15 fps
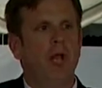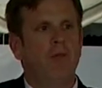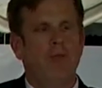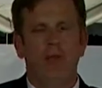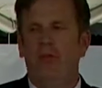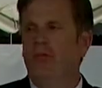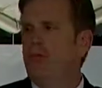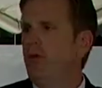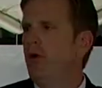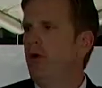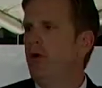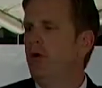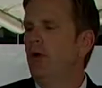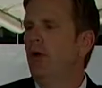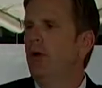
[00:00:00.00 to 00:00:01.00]
for the
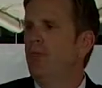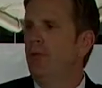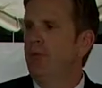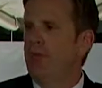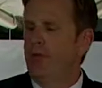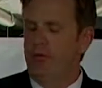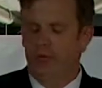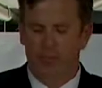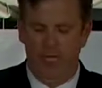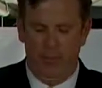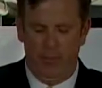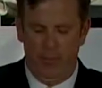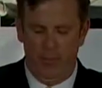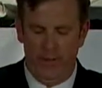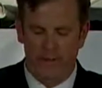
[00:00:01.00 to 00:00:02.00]
center, from a Signature
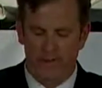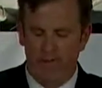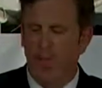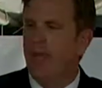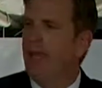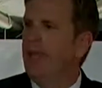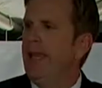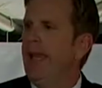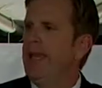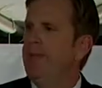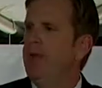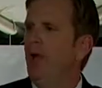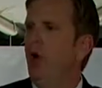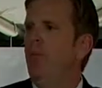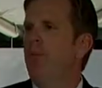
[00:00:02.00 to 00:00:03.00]
standpoint, it had to
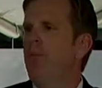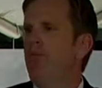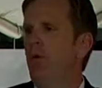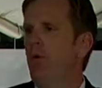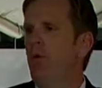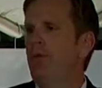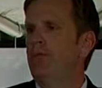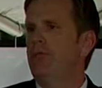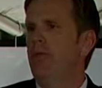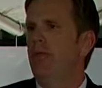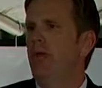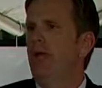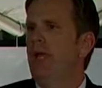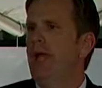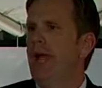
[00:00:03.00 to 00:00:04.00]
be open sourced.
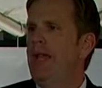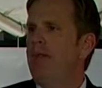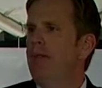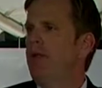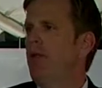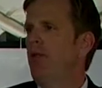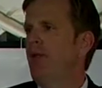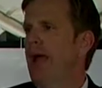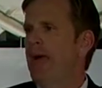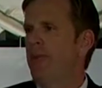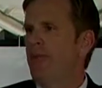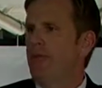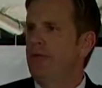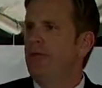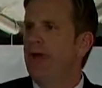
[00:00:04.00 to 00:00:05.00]
It had to be
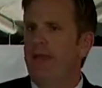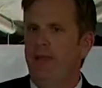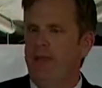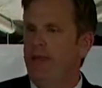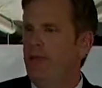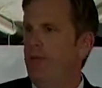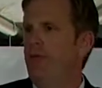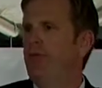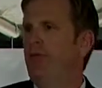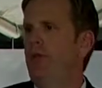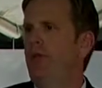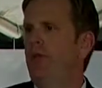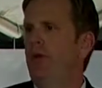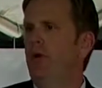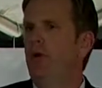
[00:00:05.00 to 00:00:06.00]
collaborative. This has got nothing to do with
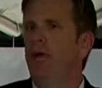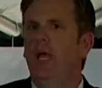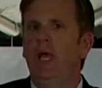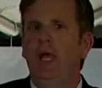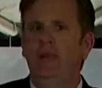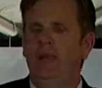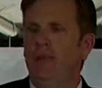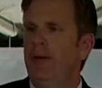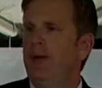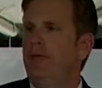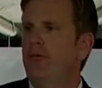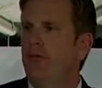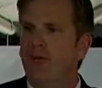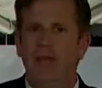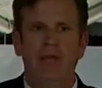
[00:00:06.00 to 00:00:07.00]
Signature. It's
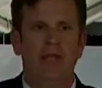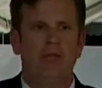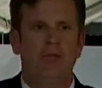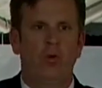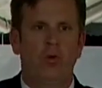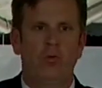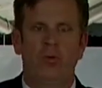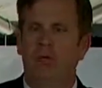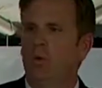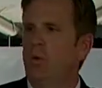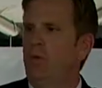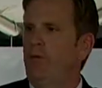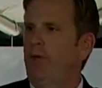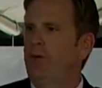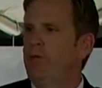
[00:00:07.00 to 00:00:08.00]
about transforming
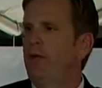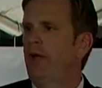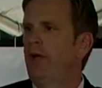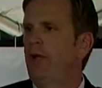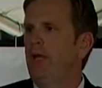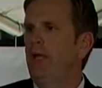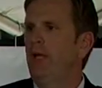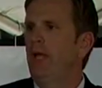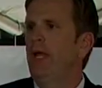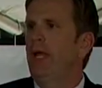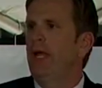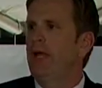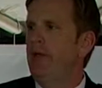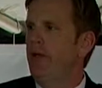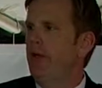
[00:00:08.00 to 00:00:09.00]
Louisville, Kentucky
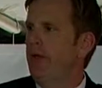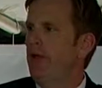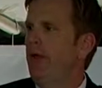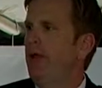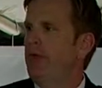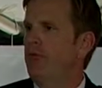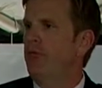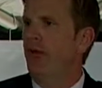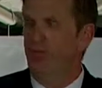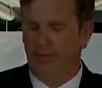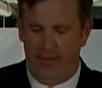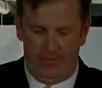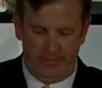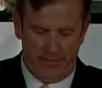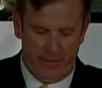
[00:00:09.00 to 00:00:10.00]
into the international
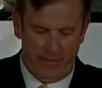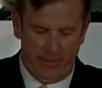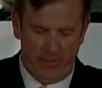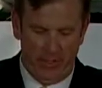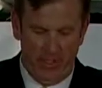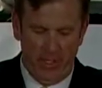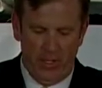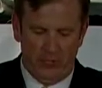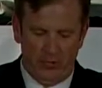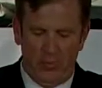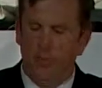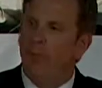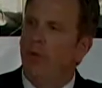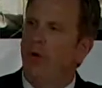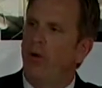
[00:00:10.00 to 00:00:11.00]
healthcare leader.
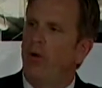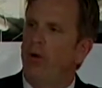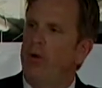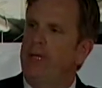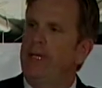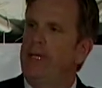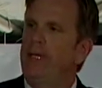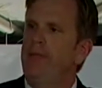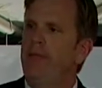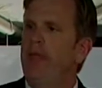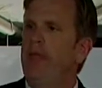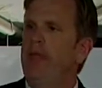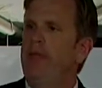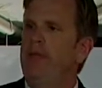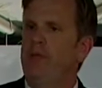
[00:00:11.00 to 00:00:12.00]
So our key
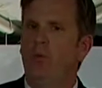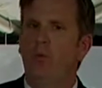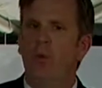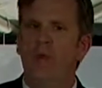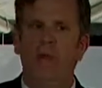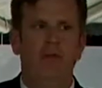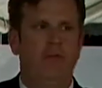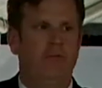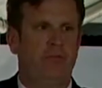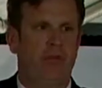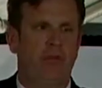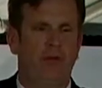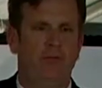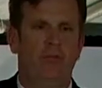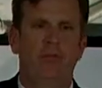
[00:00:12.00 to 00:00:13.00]
things that went into the
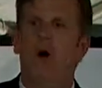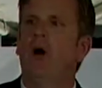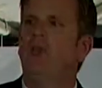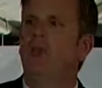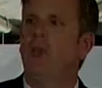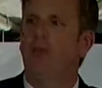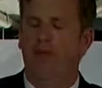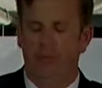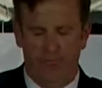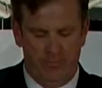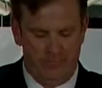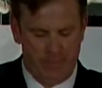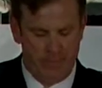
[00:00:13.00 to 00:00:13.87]
center's thoughts were this.